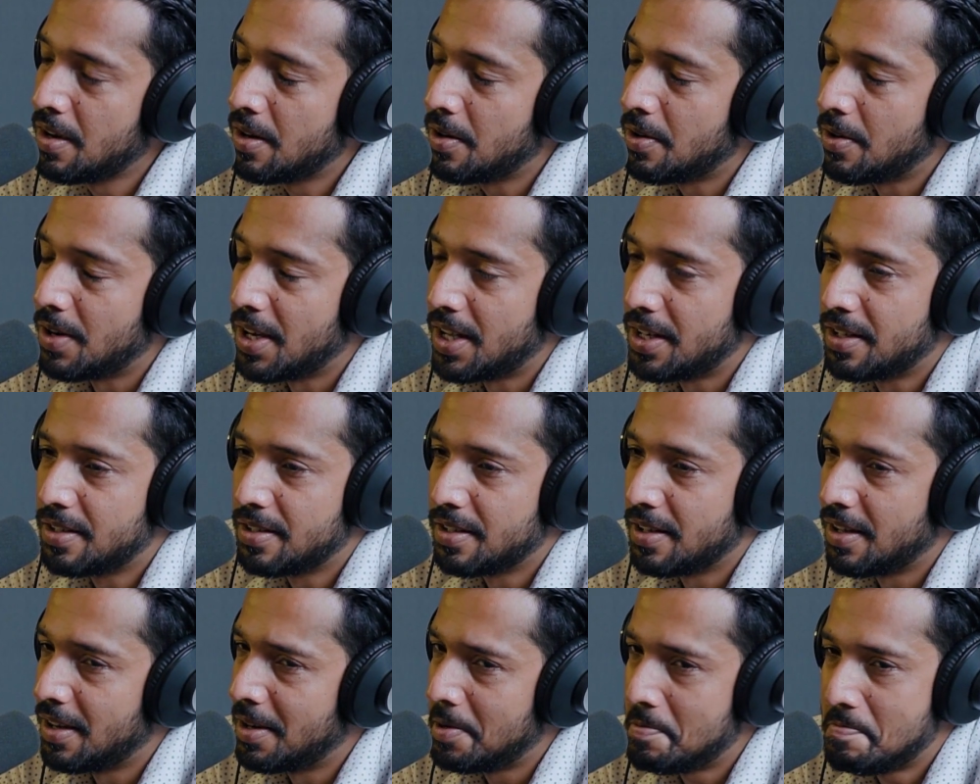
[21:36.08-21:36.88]
Right.
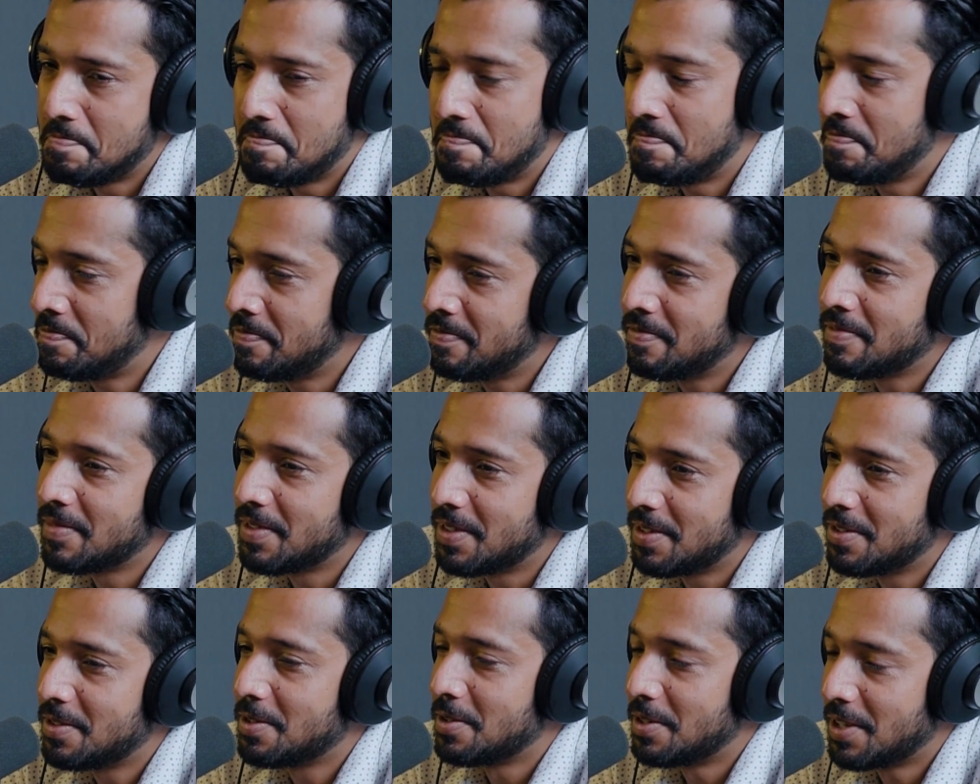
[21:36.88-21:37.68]

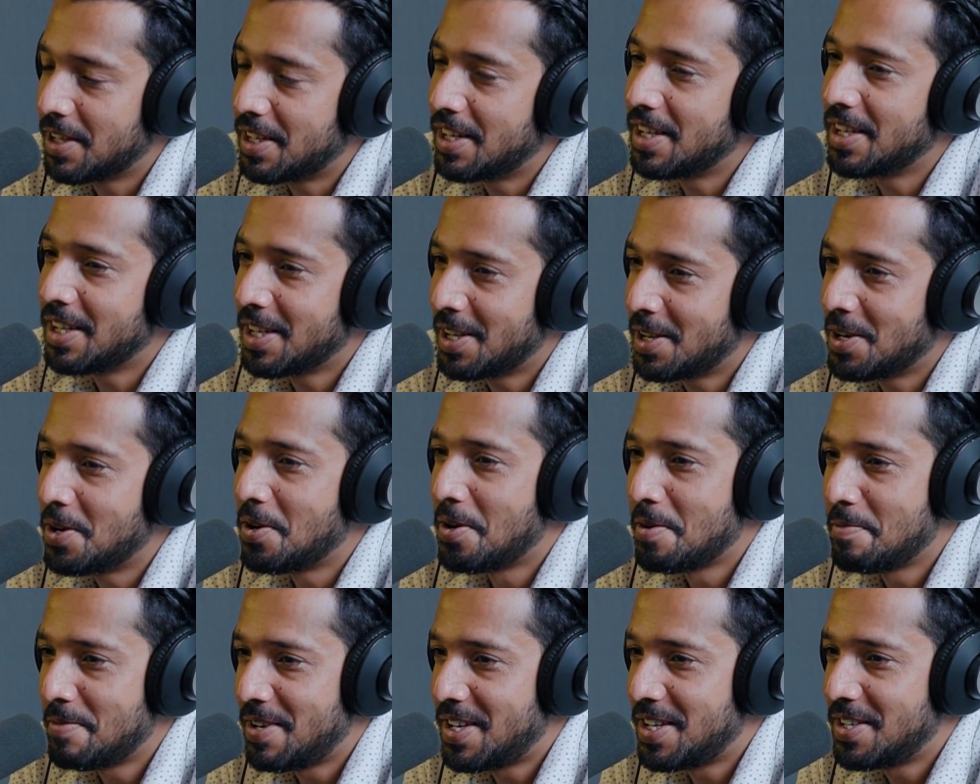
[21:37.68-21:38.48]
So the gig
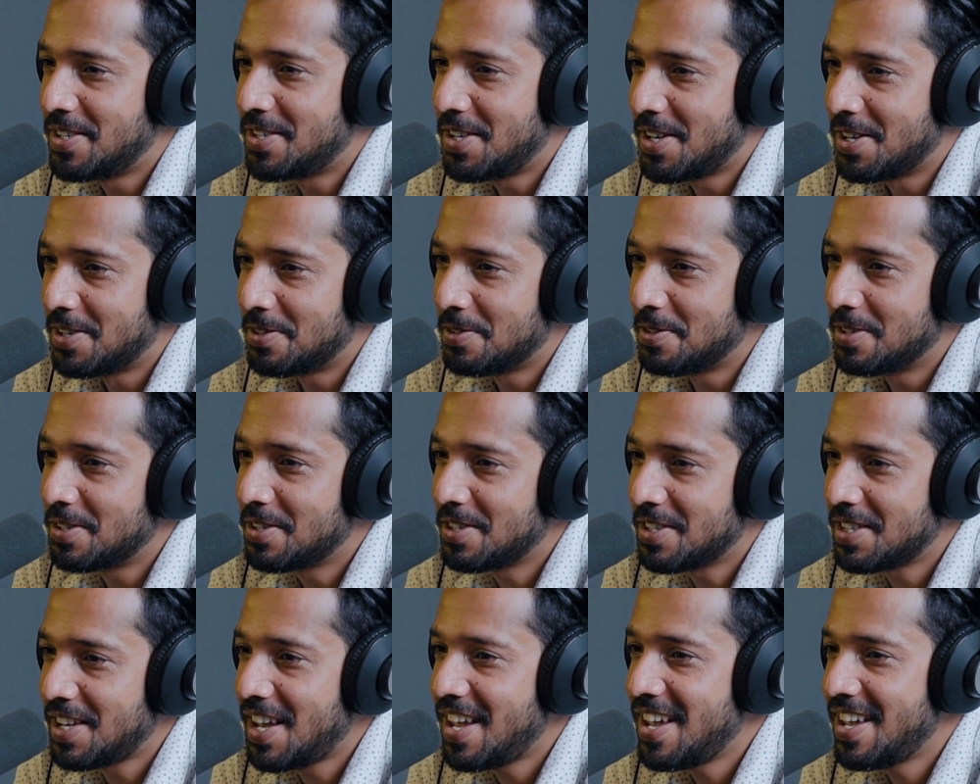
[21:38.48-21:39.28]
economy is here to
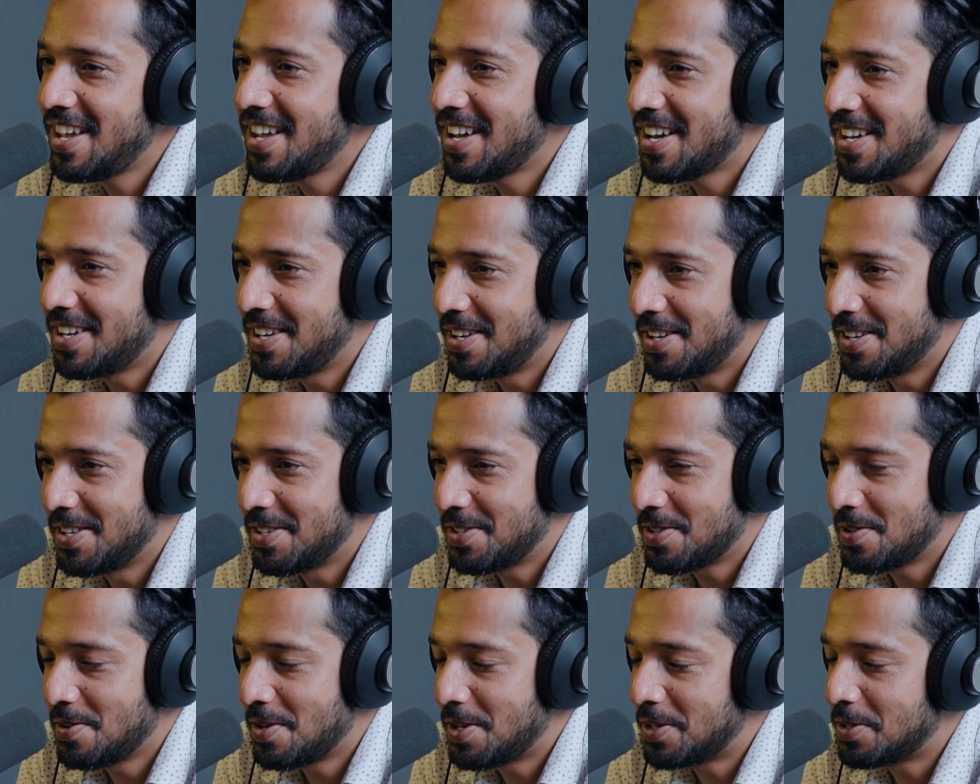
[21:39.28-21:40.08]
stay, and it
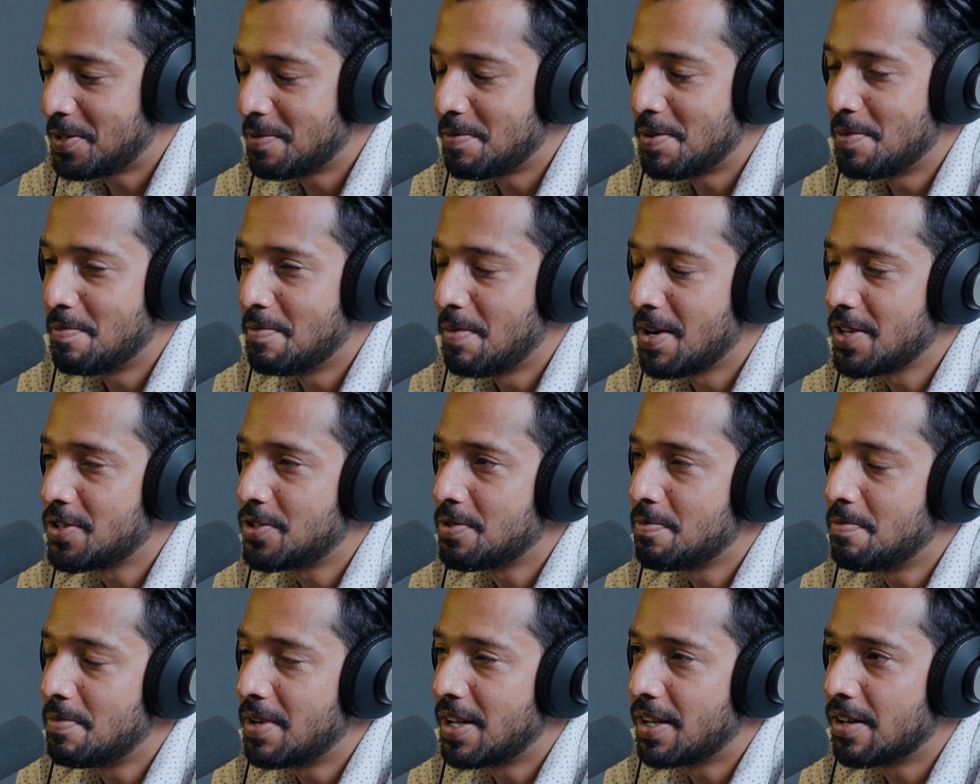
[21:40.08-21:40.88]
is going to be
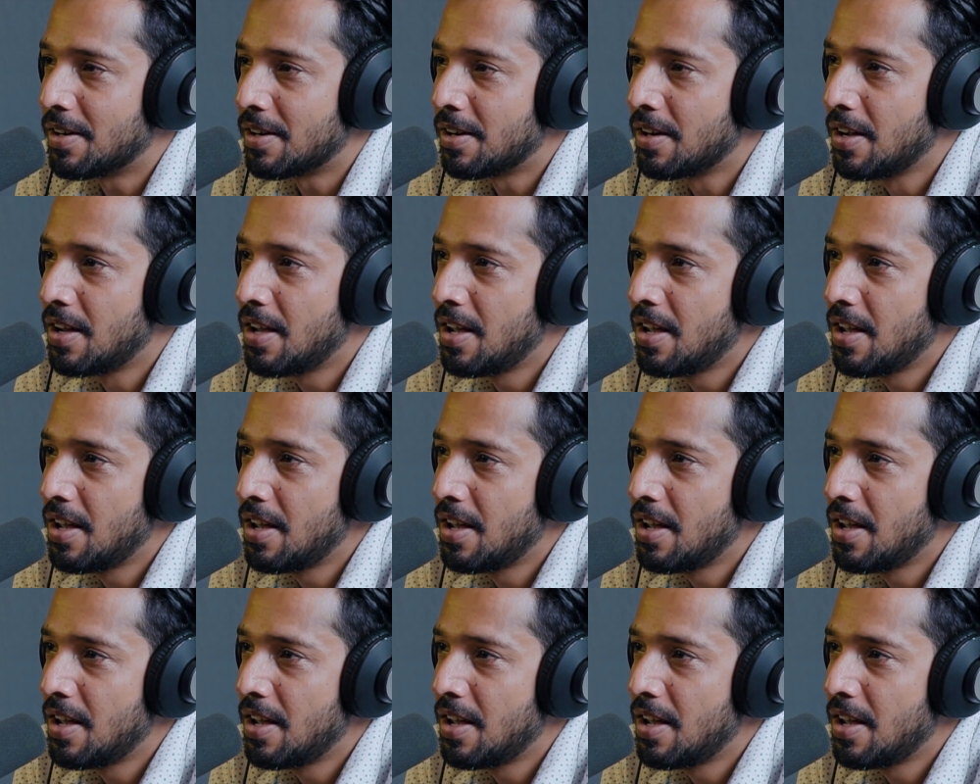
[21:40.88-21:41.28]
much bigger.